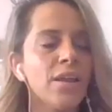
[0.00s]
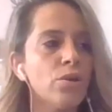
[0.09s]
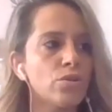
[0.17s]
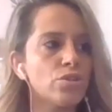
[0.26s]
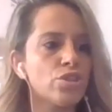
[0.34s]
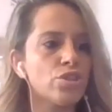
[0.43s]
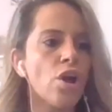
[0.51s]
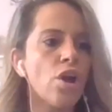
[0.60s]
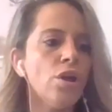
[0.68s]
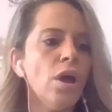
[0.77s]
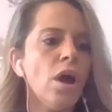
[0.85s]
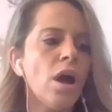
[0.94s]
look, so
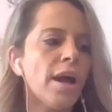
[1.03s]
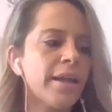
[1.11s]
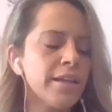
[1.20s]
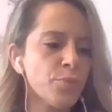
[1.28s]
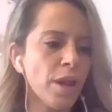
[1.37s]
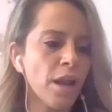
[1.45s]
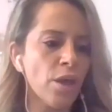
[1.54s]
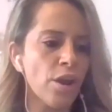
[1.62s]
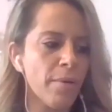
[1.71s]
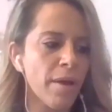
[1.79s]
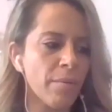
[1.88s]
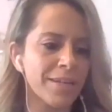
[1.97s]
I guess what I learned
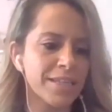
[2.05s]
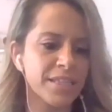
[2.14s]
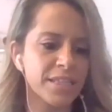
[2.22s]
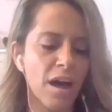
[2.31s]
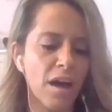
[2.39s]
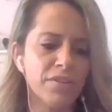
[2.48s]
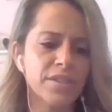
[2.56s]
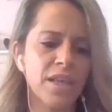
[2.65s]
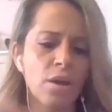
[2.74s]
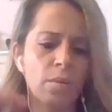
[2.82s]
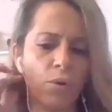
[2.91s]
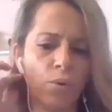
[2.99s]
about myself is that
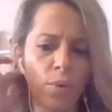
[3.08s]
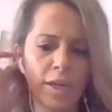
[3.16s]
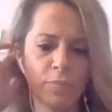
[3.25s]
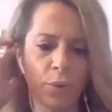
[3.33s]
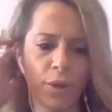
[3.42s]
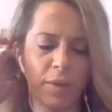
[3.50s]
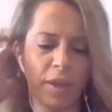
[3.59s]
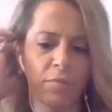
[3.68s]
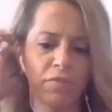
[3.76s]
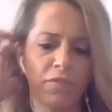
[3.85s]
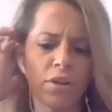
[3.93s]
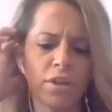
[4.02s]
I'm always putting
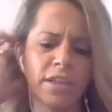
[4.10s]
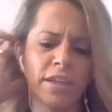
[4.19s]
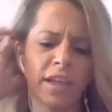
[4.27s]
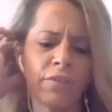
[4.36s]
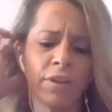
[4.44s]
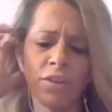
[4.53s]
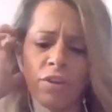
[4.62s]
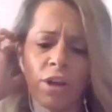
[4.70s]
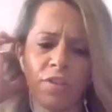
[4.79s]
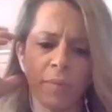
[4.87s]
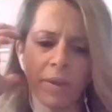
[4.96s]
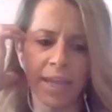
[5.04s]
people first. And even, you know,
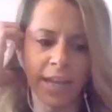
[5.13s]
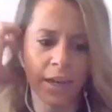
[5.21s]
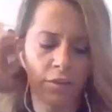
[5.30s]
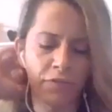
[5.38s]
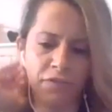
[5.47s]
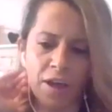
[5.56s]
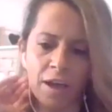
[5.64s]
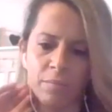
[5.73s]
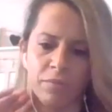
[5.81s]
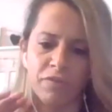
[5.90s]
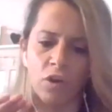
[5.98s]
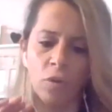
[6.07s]
at the beginning
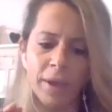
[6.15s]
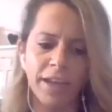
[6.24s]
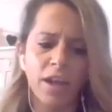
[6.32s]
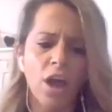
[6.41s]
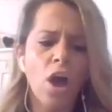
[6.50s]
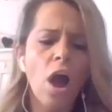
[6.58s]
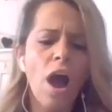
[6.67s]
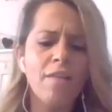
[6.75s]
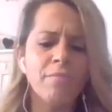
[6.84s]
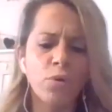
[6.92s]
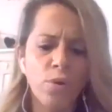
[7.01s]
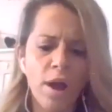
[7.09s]
of filming, I
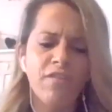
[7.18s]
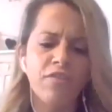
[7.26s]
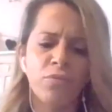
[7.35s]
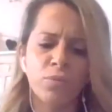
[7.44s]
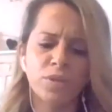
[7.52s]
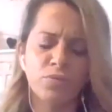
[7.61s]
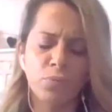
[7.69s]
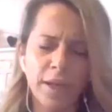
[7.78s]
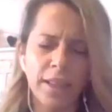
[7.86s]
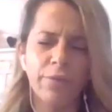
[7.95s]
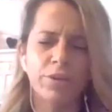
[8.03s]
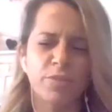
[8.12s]
was
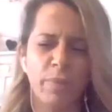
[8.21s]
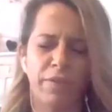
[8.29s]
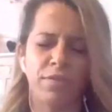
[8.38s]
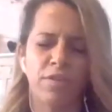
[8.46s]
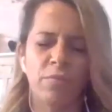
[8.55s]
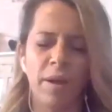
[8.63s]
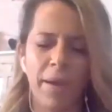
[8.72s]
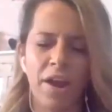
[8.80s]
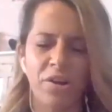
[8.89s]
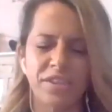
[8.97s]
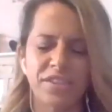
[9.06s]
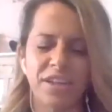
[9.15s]
really respectful of my
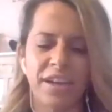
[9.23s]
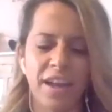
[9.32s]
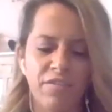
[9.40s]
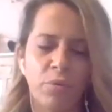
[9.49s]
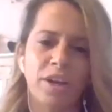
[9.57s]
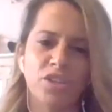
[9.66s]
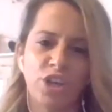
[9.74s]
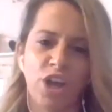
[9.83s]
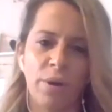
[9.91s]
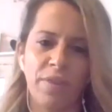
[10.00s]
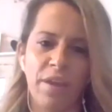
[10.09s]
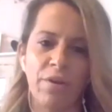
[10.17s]
parents, and I never wanted to
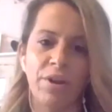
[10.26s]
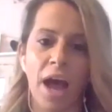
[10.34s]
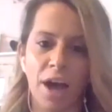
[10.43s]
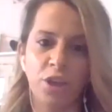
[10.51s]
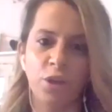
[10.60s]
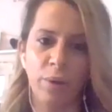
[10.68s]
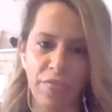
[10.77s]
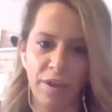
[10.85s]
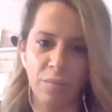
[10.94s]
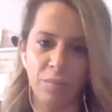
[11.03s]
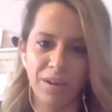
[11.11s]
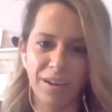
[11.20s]
go in there and argue with
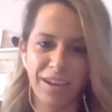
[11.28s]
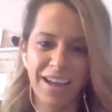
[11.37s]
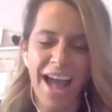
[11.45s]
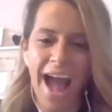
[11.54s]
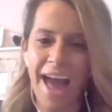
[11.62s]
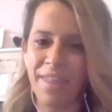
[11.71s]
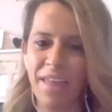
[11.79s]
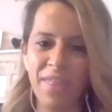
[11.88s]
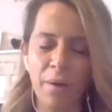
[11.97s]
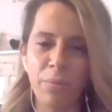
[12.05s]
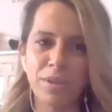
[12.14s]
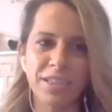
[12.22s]
them. And
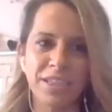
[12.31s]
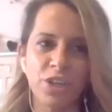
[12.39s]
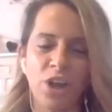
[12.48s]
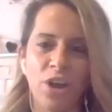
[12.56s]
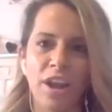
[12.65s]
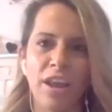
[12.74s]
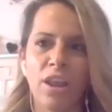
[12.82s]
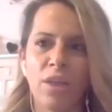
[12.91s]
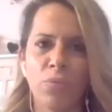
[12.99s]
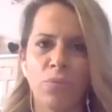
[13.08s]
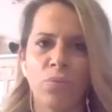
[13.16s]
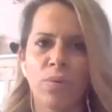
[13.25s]
that wasn't, you know,
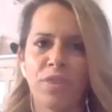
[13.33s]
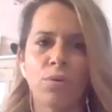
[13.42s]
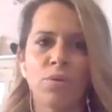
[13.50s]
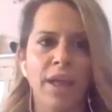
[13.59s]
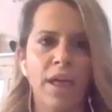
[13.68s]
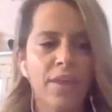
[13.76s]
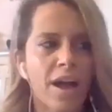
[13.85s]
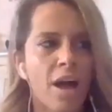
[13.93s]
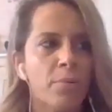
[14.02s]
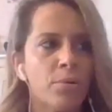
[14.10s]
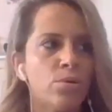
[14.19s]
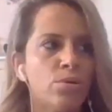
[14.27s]
with all the other
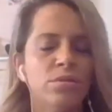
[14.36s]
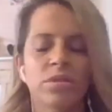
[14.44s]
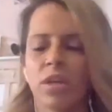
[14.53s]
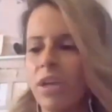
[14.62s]
couples,